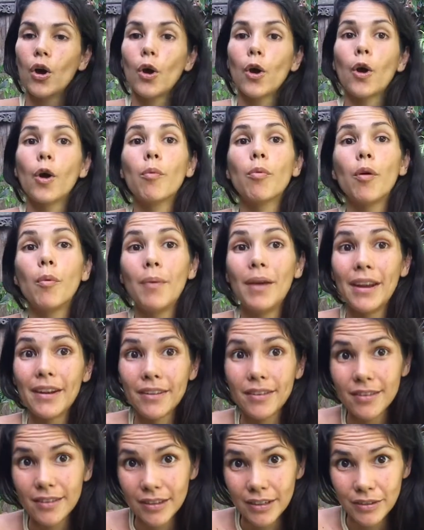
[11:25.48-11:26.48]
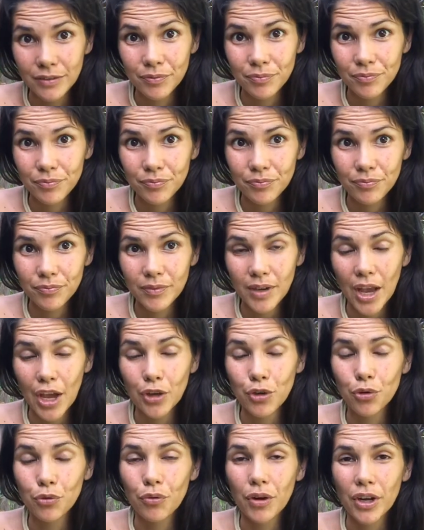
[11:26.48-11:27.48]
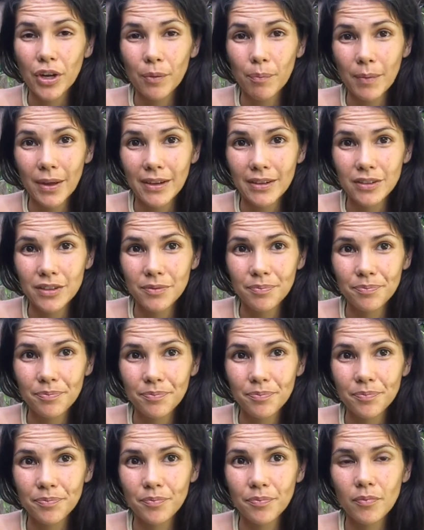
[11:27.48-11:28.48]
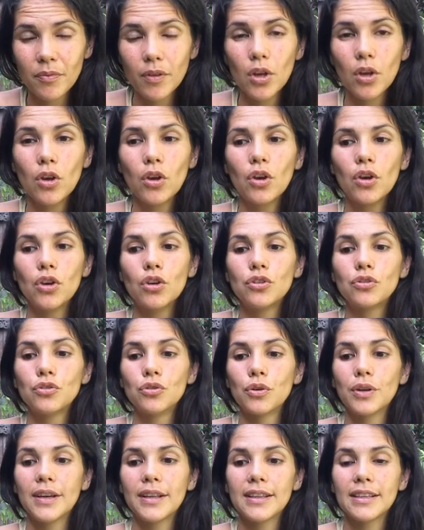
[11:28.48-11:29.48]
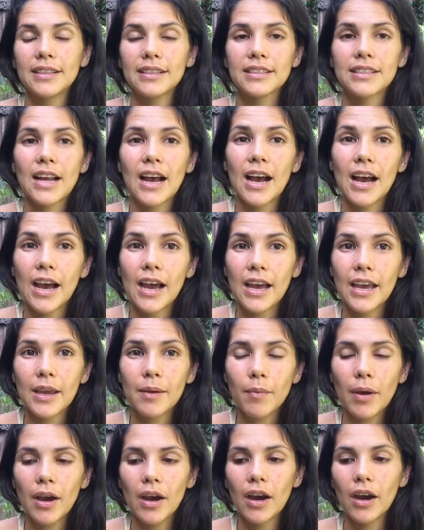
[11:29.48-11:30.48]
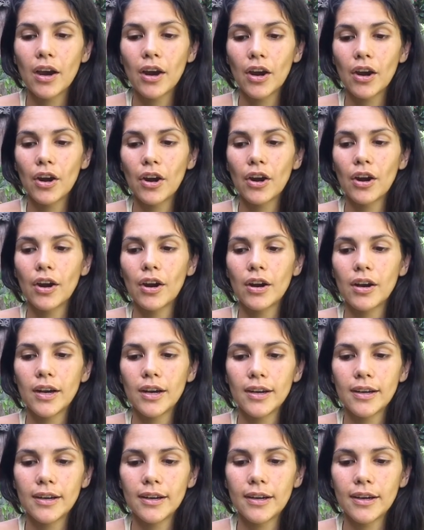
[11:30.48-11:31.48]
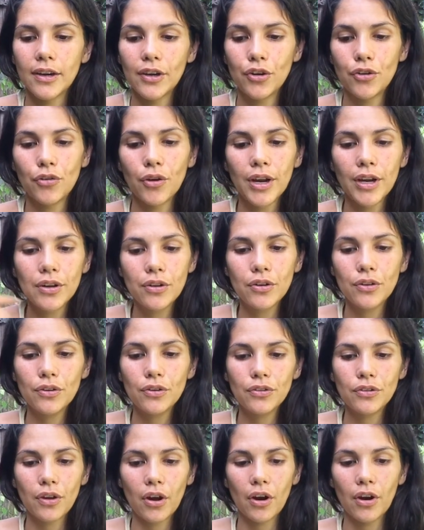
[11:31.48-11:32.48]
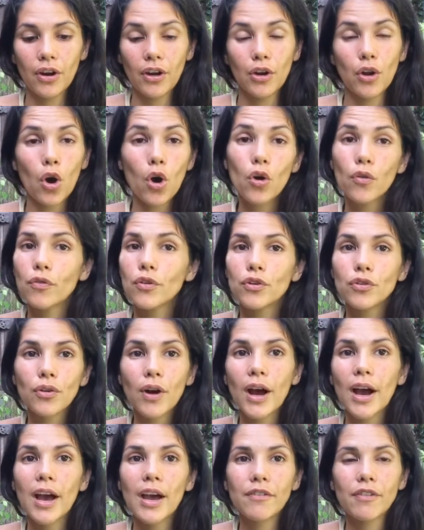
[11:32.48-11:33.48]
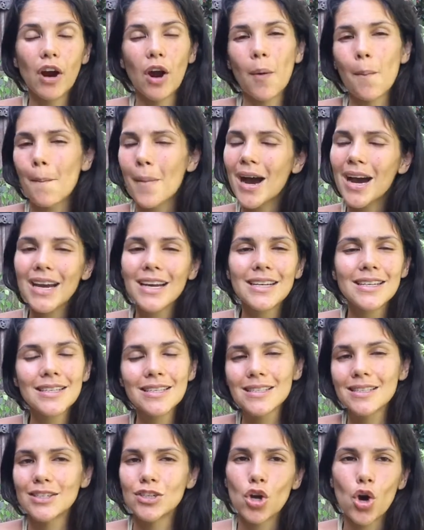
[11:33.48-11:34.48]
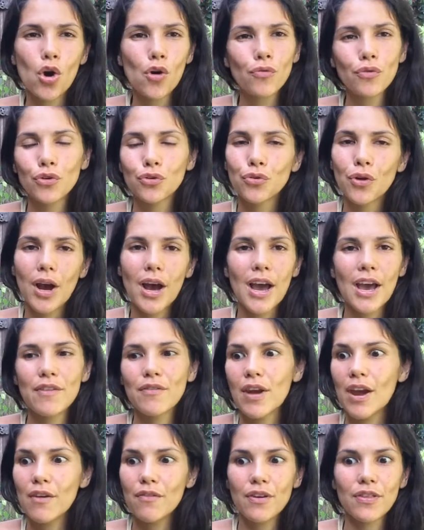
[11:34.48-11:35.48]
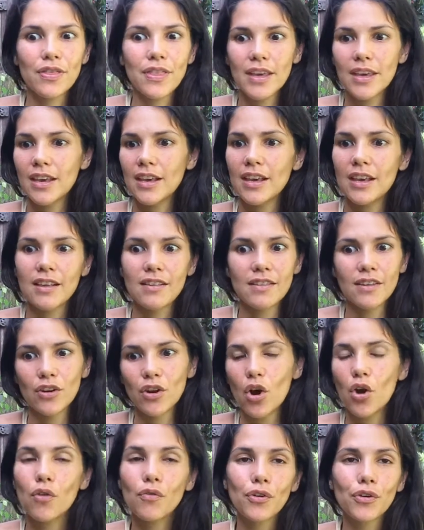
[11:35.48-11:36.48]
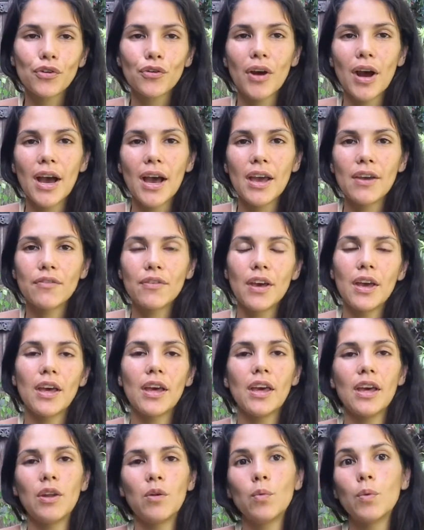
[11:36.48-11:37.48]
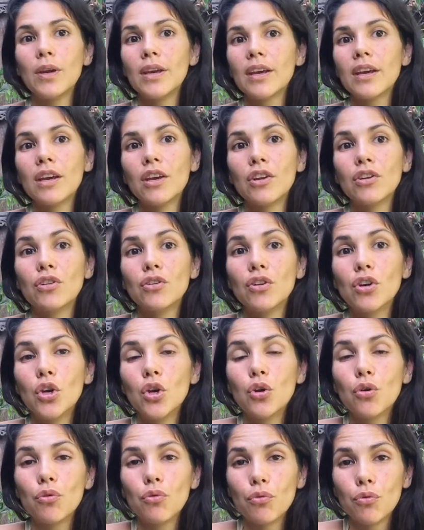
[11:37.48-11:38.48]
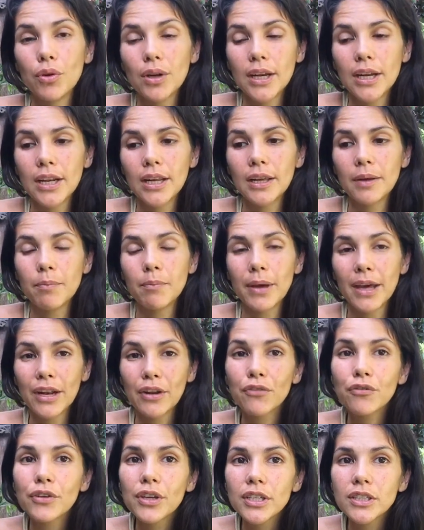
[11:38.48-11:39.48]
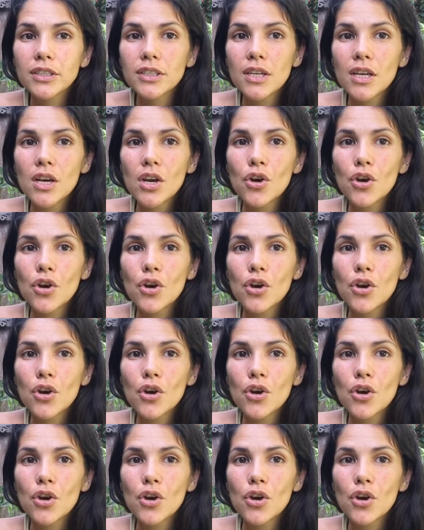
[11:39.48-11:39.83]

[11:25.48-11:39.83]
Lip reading: Herbal medicine, I do recommend. During this time, our adrenals are in overdrive, our mind is in overdrive, everything is in overdrive, and we can really benefit